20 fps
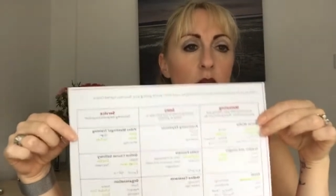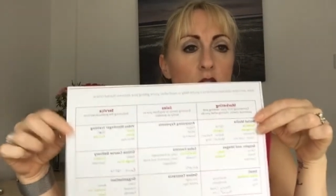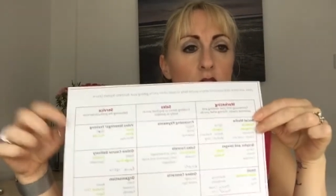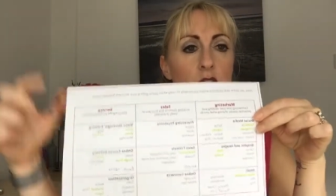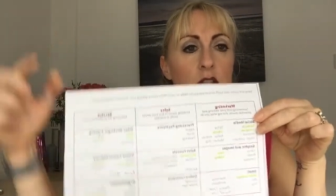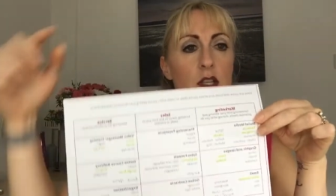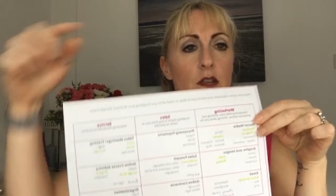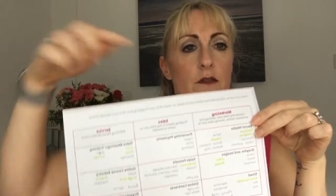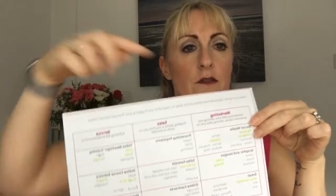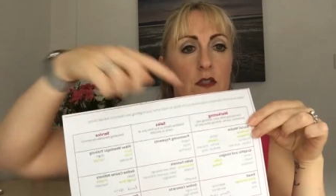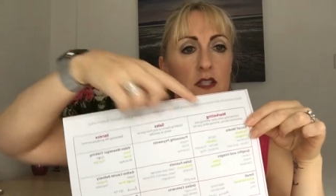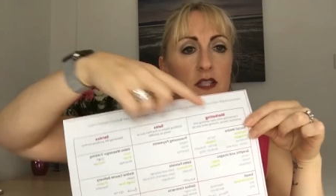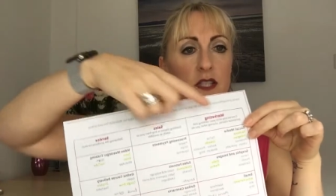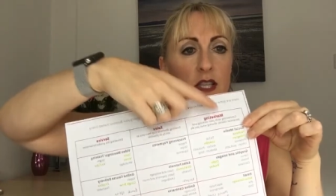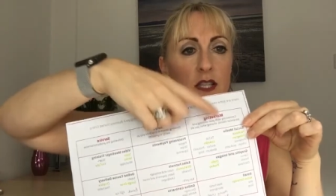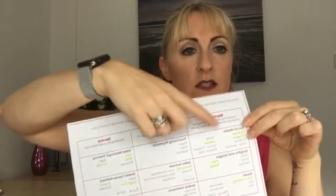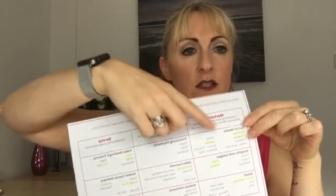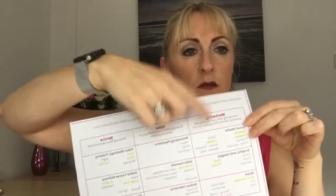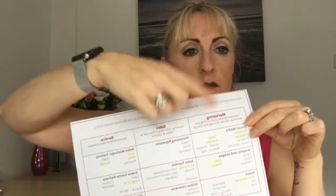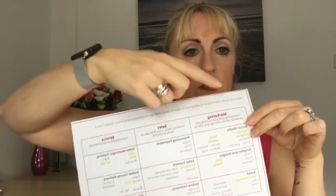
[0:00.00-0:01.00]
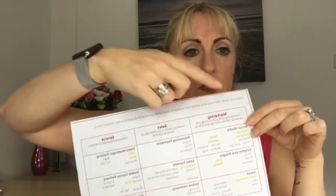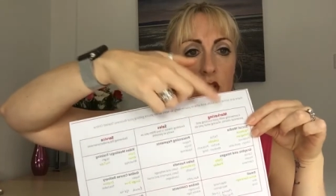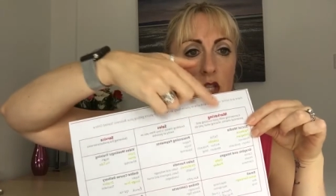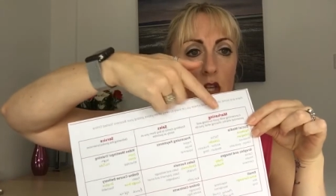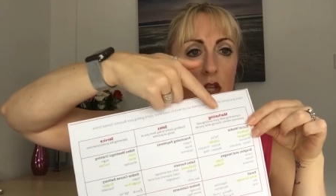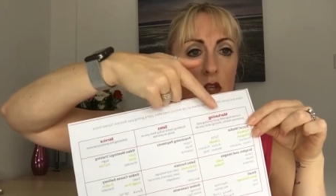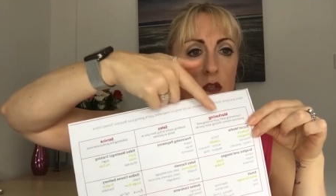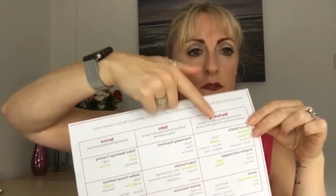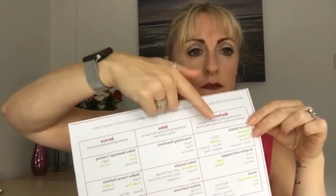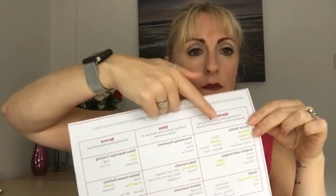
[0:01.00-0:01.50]
the different systems to
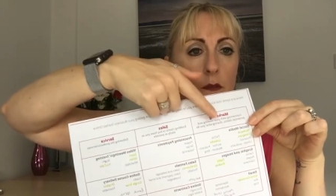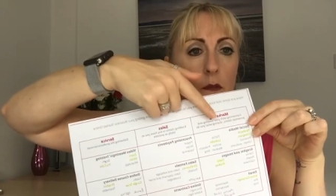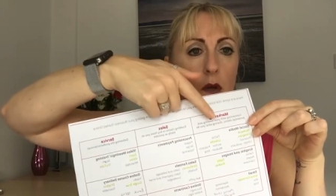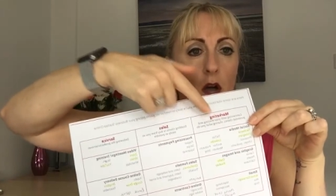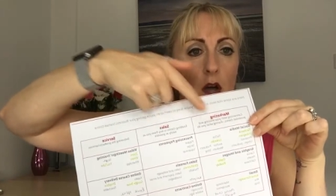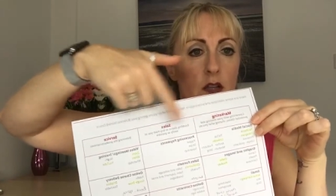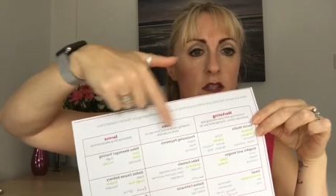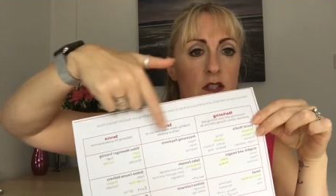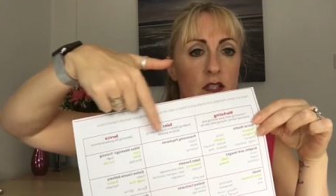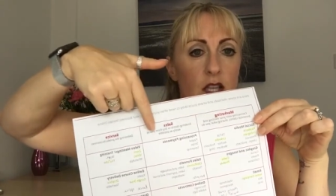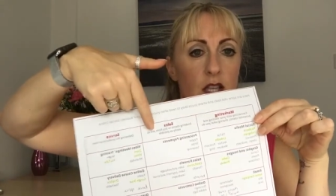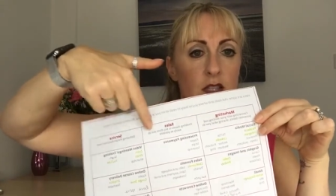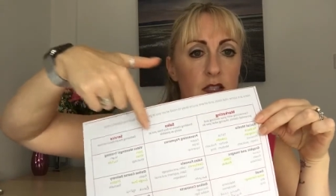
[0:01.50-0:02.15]
use for marketing,